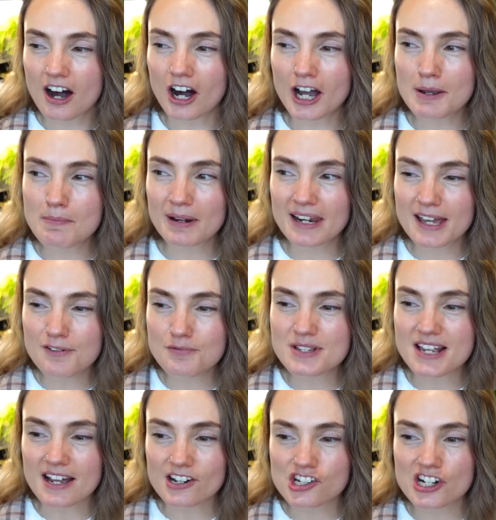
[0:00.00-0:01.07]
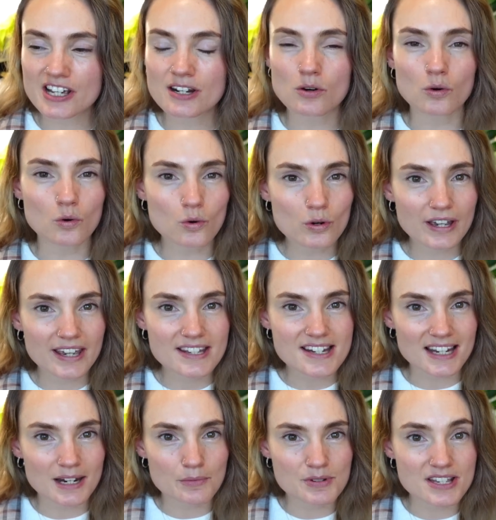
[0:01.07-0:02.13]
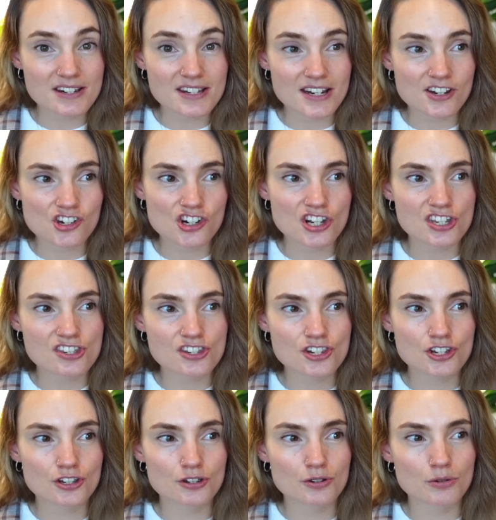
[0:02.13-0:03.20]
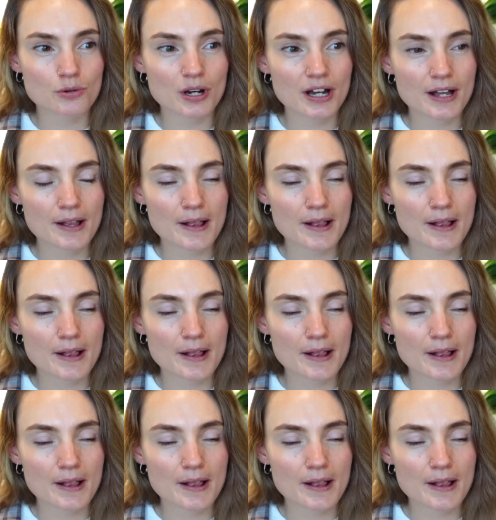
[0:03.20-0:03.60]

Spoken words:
I believe was actually an orchid, and it was indigenous to